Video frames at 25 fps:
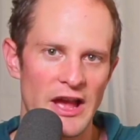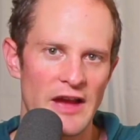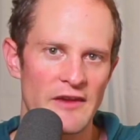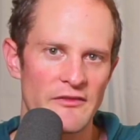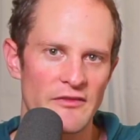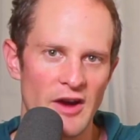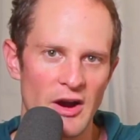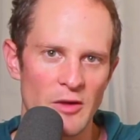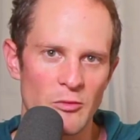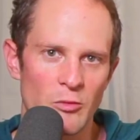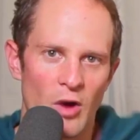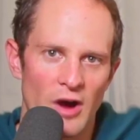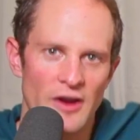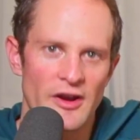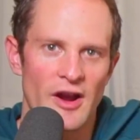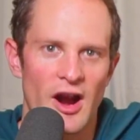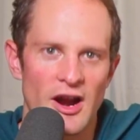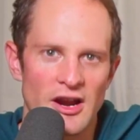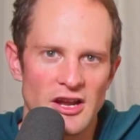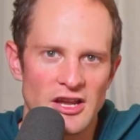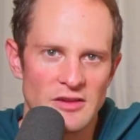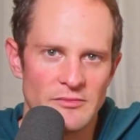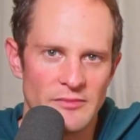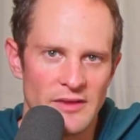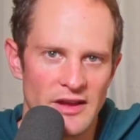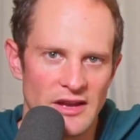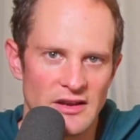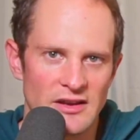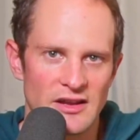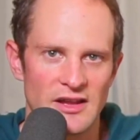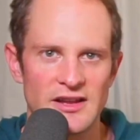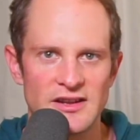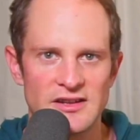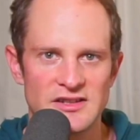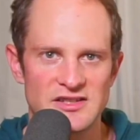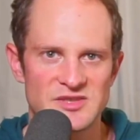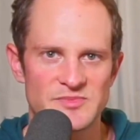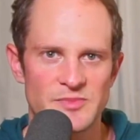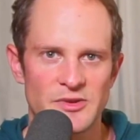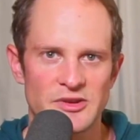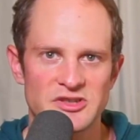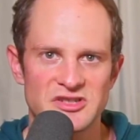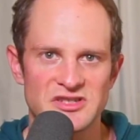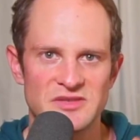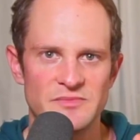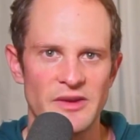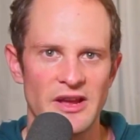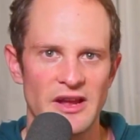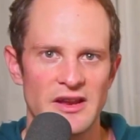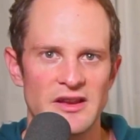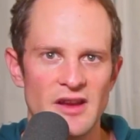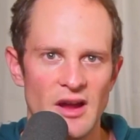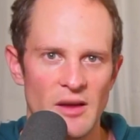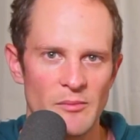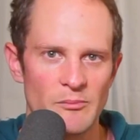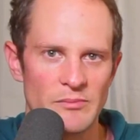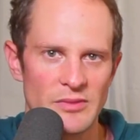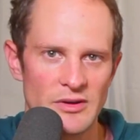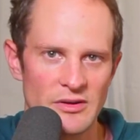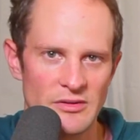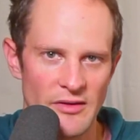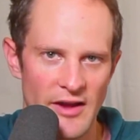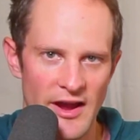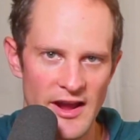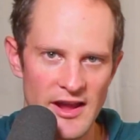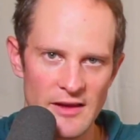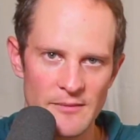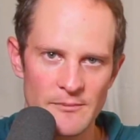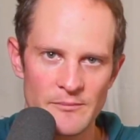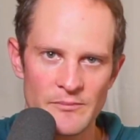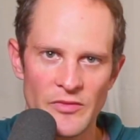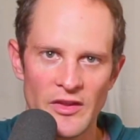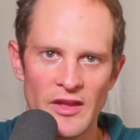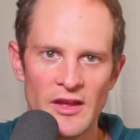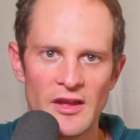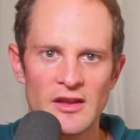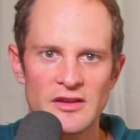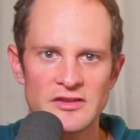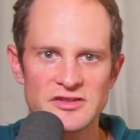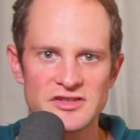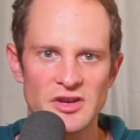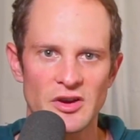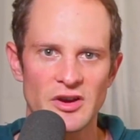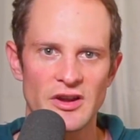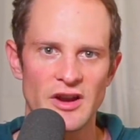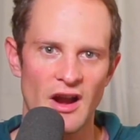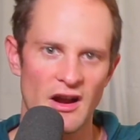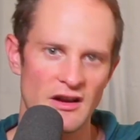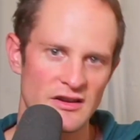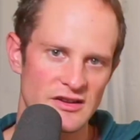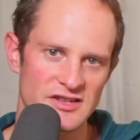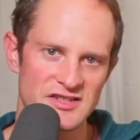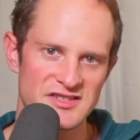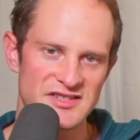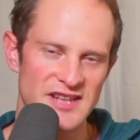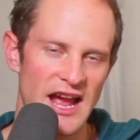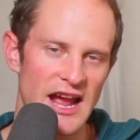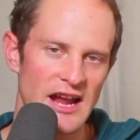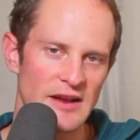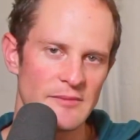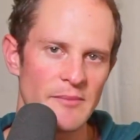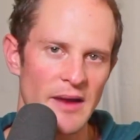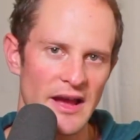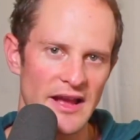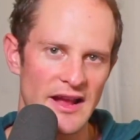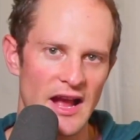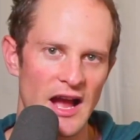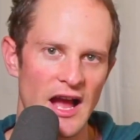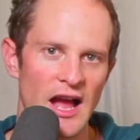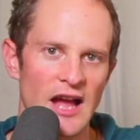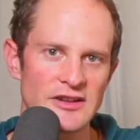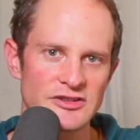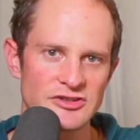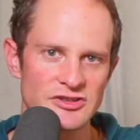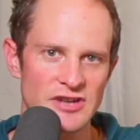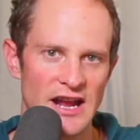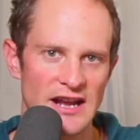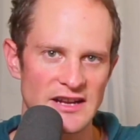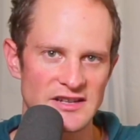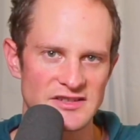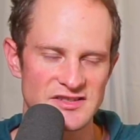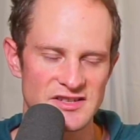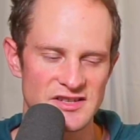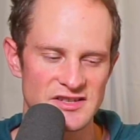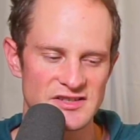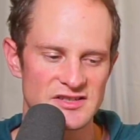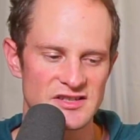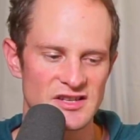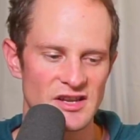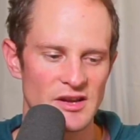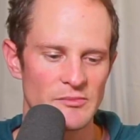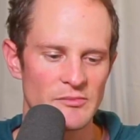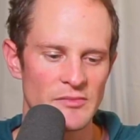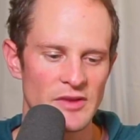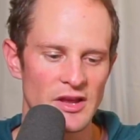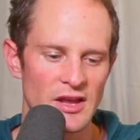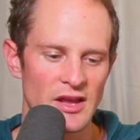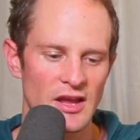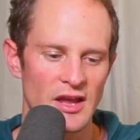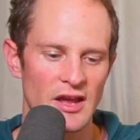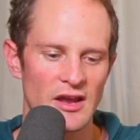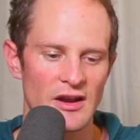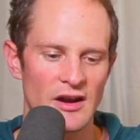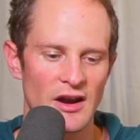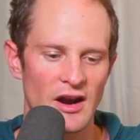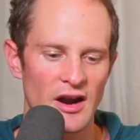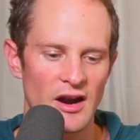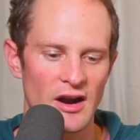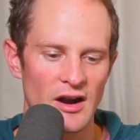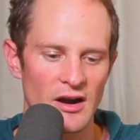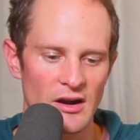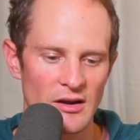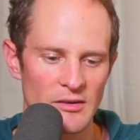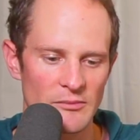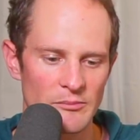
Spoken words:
have our one argument and it's supposed to be a number, right? So in our DesignByContract system, in our